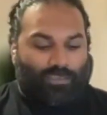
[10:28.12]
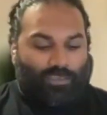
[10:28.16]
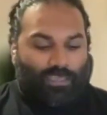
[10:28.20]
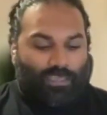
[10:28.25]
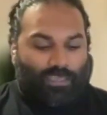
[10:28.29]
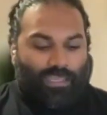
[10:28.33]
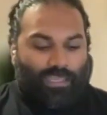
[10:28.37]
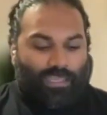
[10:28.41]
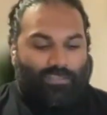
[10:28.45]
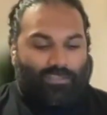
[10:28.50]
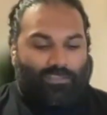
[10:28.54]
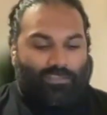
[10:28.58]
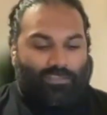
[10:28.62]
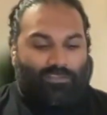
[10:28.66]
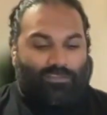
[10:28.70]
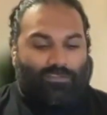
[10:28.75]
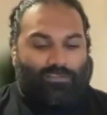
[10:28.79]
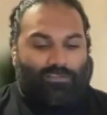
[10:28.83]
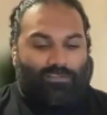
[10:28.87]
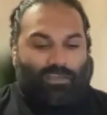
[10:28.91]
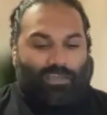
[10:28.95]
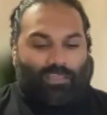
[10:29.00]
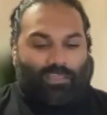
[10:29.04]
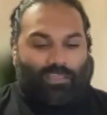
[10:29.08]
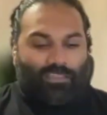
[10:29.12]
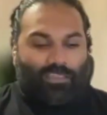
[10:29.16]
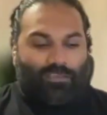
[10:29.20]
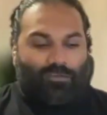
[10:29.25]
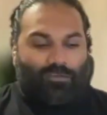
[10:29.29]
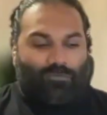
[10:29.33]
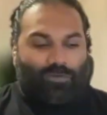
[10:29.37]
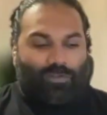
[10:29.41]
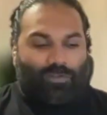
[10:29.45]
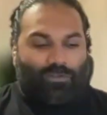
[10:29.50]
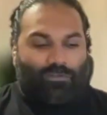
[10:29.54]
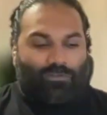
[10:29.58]
And I think
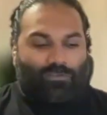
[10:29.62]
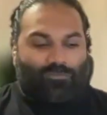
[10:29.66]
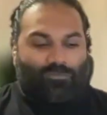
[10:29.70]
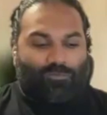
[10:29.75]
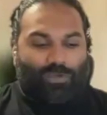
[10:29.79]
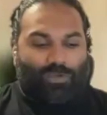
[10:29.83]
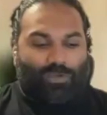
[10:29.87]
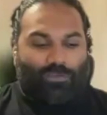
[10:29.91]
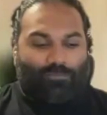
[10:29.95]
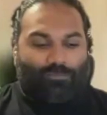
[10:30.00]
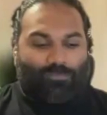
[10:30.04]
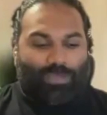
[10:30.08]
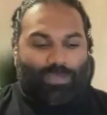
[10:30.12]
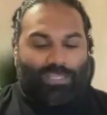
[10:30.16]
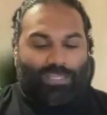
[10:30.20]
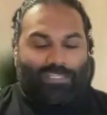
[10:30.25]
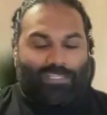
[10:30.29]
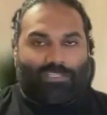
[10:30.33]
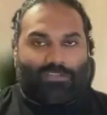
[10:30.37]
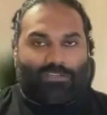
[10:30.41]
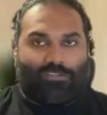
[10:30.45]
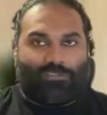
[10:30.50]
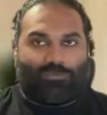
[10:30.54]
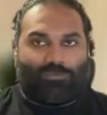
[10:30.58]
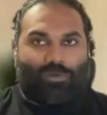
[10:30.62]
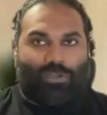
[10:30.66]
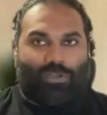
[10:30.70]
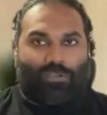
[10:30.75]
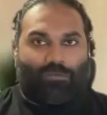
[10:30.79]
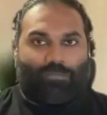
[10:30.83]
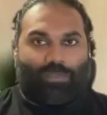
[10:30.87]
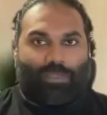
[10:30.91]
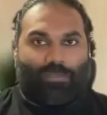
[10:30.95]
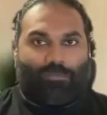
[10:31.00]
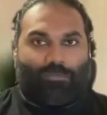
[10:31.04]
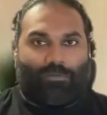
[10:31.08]
what's worked better is when
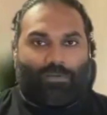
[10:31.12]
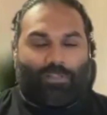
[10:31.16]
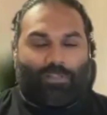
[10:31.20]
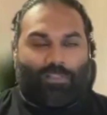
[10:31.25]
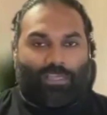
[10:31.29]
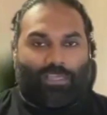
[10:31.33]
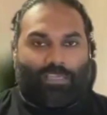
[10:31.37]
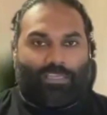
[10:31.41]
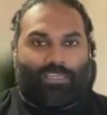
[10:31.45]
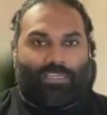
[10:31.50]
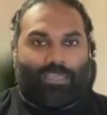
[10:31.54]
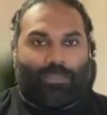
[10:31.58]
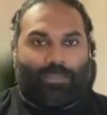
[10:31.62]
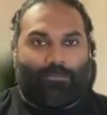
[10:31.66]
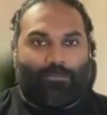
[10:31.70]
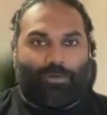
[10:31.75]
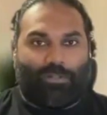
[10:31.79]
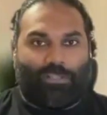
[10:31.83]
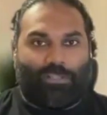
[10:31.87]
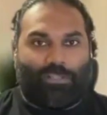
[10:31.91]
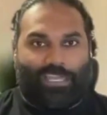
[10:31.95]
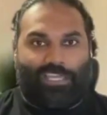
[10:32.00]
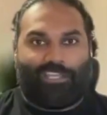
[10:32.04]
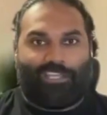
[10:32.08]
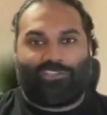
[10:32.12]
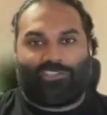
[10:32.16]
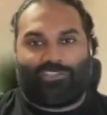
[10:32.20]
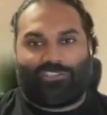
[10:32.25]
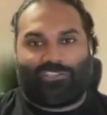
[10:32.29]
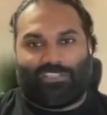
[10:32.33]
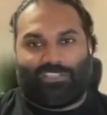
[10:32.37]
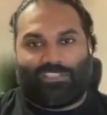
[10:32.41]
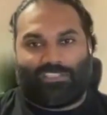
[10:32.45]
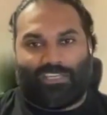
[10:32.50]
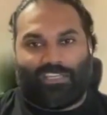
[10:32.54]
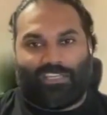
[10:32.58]
people are like Kimball-ish.
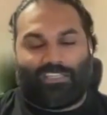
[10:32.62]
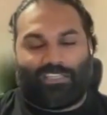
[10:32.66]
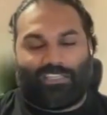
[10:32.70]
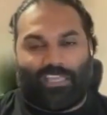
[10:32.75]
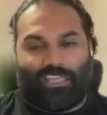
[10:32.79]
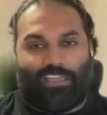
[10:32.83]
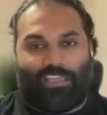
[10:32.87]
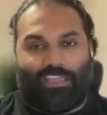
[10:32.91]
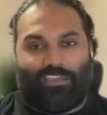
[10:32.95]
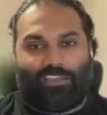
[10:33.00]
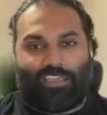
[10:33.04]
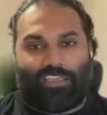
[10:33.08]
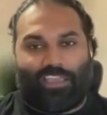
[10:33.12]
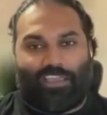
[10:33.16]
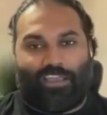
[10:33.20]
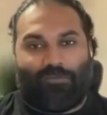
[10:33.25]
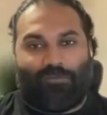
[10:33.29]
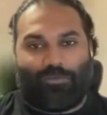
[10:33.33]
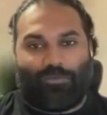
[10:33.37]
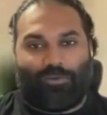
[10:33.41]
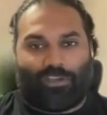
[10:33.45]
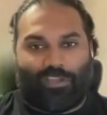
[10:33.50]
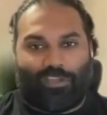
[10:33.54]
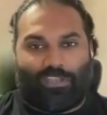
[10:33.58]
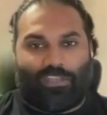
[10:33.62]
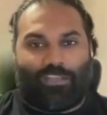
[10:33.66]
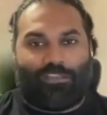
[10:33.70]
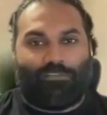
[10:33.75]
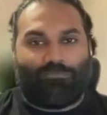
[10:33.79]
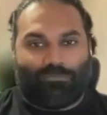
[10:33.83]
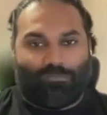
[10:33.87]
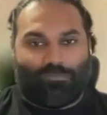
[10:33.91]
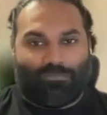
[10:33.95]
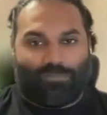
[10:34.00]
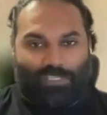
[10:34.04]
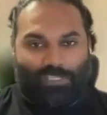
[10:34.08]
It's like okay, I'm not going to
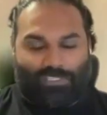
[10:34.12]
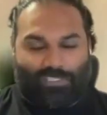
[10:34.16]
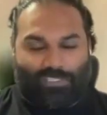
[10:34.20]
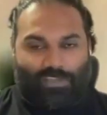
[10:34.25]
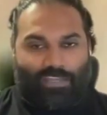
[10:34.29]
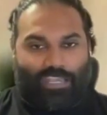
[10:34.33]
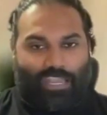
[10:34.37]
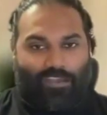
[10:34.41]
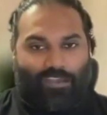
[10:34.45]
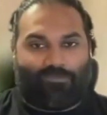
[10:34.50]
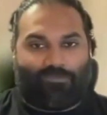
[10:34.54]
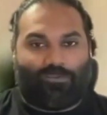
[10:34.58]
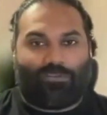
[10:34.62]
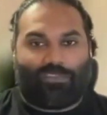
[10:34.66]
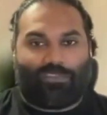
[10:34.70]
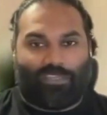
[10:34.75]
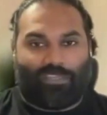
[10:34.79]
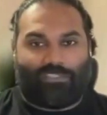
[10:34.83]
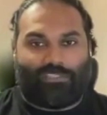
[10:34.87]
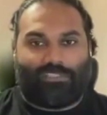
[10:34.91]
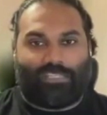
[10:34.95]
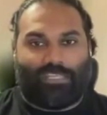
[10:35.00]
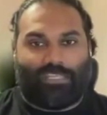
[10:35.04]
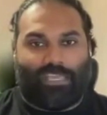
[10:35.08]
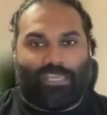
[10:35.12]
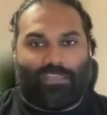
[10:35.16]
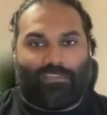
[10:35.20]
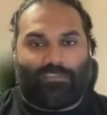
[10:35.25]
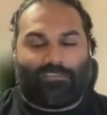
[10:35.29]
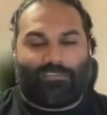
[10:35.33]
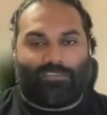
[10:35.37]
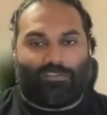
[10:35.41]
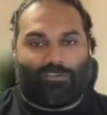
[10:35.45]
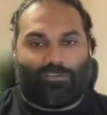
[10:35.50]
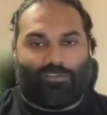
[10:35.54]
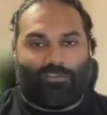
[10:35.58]
design everything to the
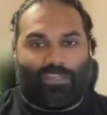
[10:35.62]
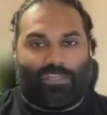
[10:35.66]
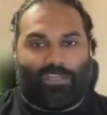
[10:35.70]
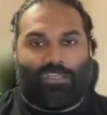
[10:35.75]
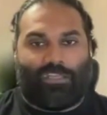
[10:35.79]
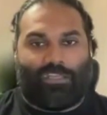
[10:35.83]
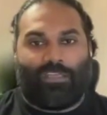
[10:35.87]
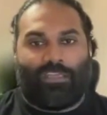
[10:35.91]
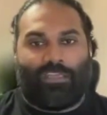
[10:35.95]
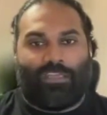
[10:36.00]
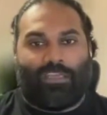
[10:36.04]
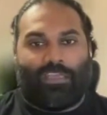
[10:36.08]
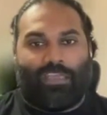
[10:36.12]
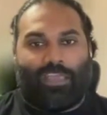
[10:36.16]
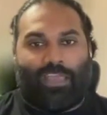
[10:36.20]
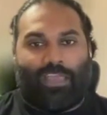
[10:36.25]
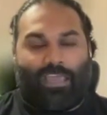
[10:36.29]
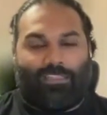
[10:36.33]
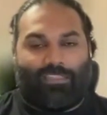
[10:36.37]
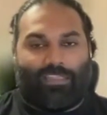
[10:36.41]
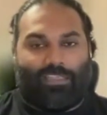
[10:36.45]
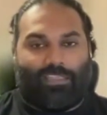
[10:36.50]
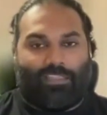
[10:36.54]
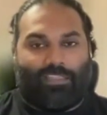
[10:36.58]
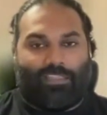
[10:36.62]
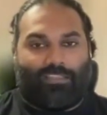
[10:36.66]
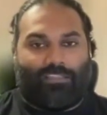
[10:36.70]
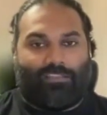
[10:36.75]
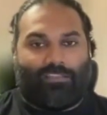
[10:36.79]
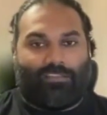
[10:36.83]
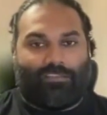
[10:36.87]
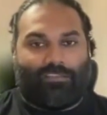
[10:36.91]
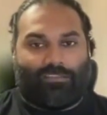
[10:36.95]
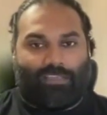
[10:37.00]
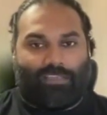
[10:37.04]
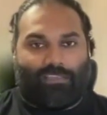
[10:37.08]
nth degree. And then
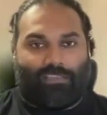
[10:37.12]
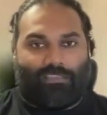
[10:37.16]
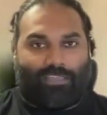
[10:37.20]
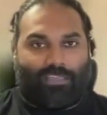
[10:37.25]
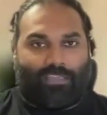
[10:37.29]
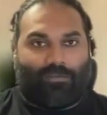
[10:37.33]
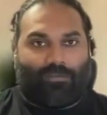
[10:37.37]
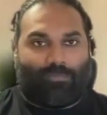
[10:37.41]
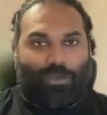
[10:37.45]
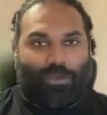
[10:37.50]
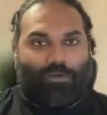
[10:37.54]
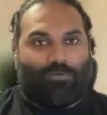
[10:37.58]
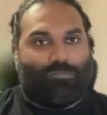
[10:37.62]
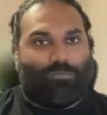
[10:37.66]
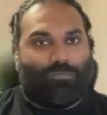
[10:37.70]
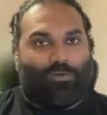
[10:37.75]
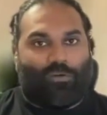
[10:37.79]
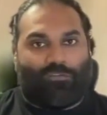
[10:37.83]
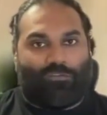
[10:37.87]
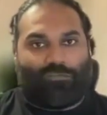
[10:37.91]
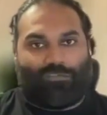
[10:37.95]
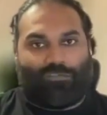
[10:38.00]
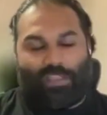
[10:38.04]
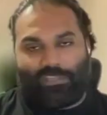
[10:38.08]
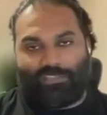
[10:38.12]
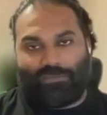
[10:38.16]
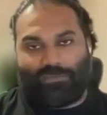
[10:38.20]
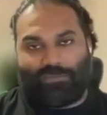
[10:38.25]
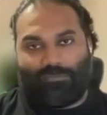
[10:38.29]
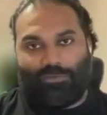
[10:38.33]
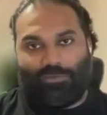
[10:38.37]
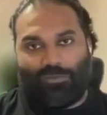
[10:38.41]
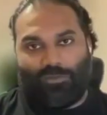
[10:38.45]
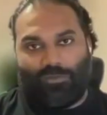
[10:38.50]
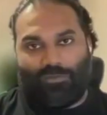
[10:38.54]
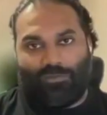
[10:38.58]
they think about more
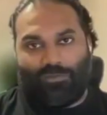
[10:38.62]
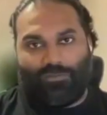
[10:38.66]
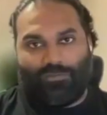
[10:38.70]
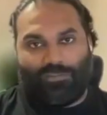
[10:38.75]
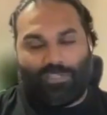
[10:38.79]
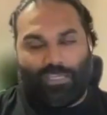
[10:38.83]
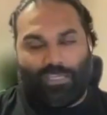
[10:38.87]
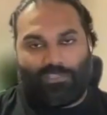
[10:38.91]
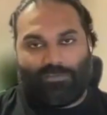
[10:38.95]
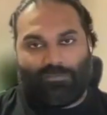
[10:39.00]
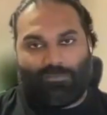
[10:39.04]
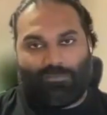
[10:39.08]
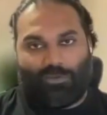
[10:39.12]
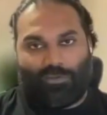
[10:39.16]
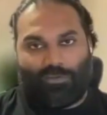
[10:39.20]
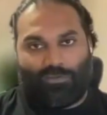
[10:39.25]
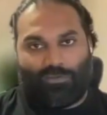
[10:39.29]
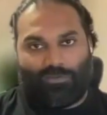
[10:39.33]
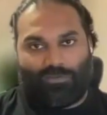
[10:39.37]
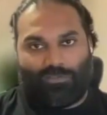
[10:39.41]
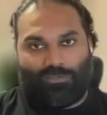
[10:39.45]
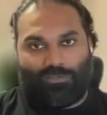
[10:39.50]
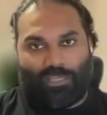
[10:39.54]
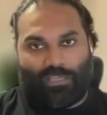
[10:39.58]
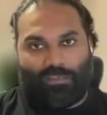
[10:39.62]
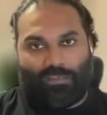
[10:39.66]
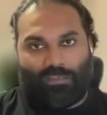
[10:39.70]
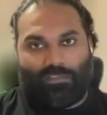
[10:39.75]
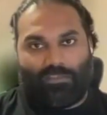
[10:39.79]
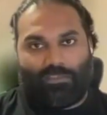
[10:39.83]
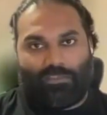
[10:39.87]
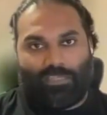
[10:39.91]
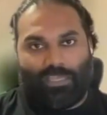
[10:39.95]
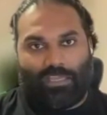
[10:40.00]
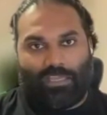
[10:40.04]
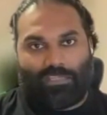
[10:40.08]
flexible data models that,
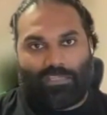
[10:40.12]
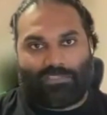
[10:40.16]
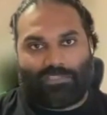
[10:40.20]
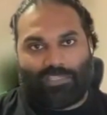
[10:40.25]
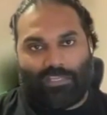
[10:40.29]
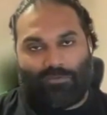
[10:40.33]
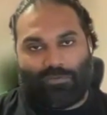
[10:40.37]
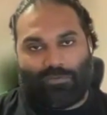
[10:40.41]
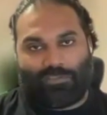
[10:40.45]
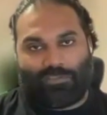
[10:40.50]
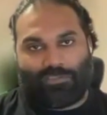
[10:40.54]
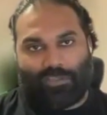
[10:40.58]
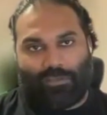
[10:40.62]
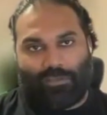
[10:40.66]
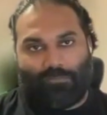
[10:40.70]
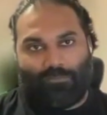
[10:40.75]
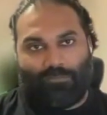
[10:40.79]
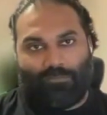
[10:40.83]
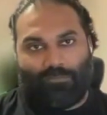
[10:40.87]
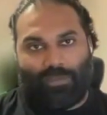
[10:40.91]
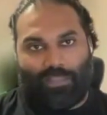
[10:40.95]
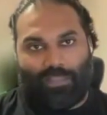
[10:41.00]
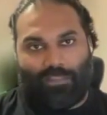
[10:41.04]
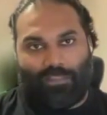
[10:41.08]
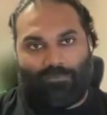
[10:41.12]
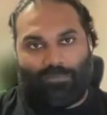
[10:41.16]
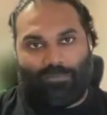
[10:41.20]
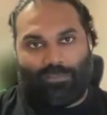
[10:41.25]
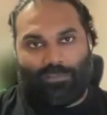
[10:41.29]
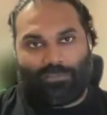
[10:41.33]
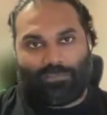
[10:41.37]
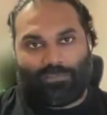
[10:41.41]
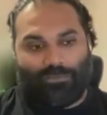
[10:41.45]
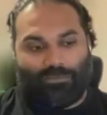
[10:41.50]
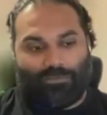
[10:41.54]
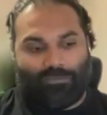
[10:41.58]
yes, there is some
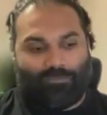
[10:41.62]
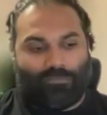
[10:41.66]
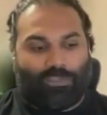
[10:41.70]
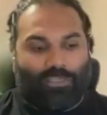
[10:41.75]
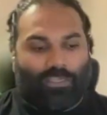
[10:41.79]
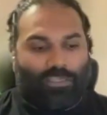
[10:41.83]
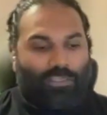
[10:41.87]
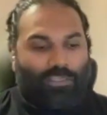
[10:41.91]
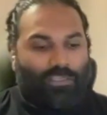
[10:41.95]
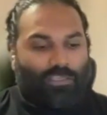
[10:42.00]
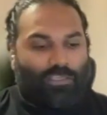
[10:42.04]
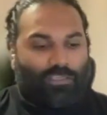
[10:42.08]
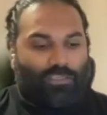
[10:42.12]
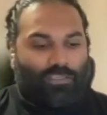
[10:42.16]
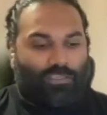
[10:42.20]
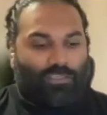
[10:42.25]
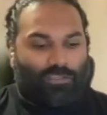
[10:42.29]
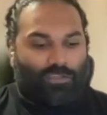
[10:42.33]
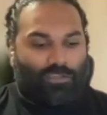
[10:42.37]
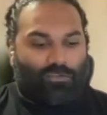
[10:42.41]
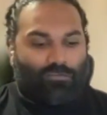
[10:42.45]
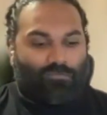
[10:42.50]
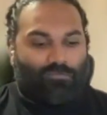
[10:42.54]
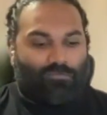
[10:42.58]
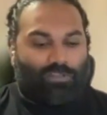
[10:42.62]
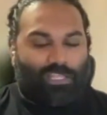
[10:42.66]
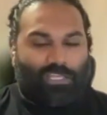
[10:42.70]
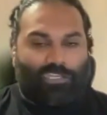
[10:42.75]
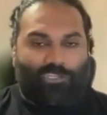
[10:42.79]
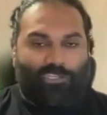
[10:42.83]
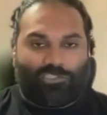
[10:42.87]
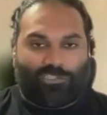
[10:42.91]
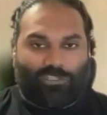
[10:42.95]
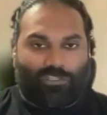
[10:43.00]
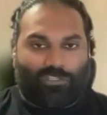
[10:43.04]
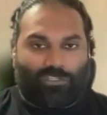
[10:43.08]
elements of,
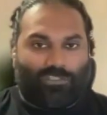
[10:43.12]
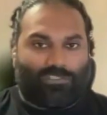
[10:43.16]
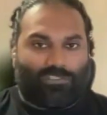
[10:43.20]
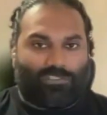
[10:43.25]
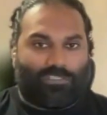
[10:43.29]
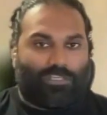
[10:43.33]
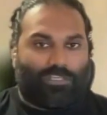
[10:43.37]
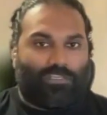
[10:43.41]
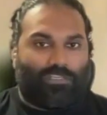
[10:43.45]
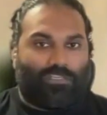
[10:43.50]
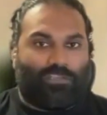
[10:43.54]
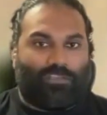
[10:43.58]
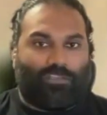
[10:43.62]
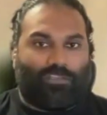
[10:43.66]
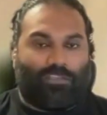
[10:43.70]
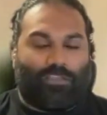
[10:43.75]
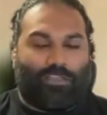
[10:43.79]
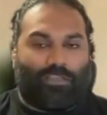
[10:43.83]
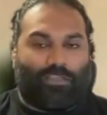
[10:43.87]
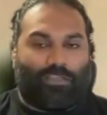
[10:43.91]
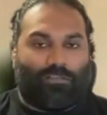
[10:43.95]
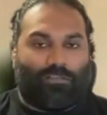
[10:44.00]
relations and